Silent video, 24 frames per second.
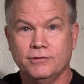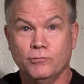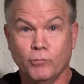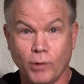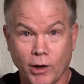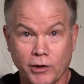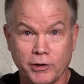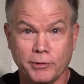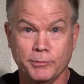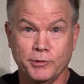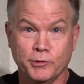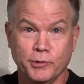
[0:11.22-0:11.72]

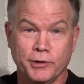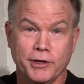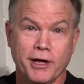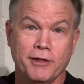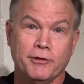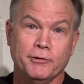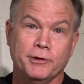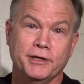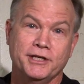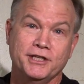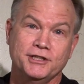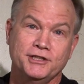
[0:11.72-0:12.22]
Welcome to
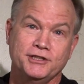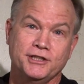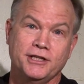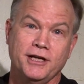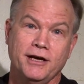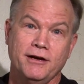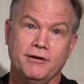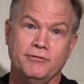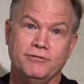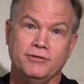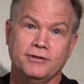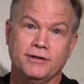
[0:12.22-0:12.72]
another edition
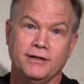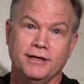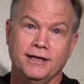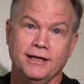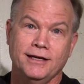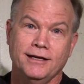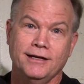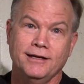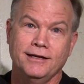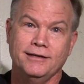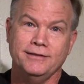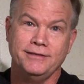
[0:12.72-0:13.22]

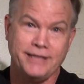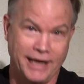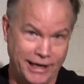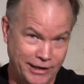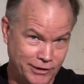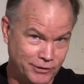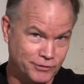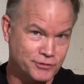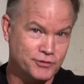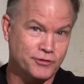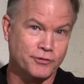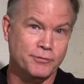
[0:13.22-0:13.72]
of
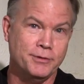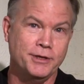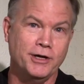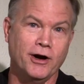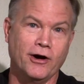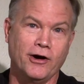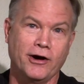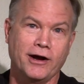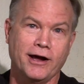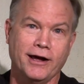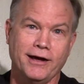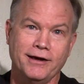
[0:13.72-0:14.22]
Tales from the
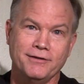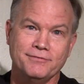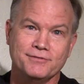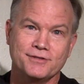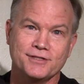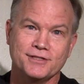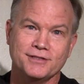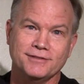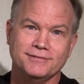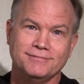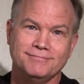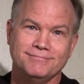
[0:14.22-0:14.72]

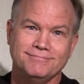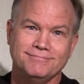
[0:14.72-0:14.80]
Archives.